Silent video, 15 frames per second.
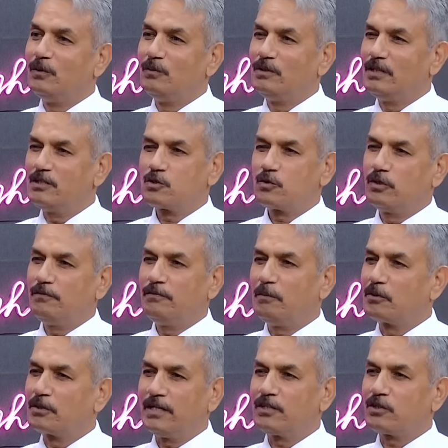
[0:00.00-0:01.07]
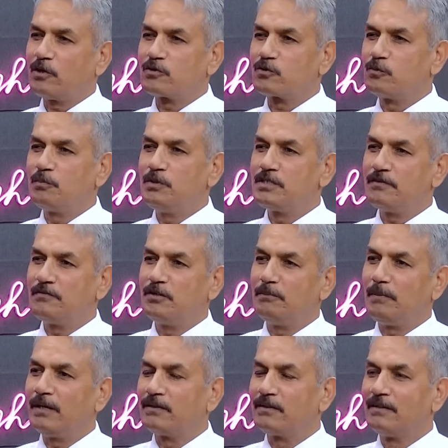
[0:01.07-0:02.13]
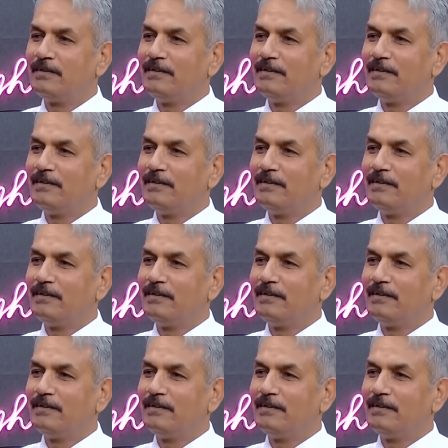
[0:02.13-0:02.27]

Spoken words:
They used to give about 10,000 rupees every month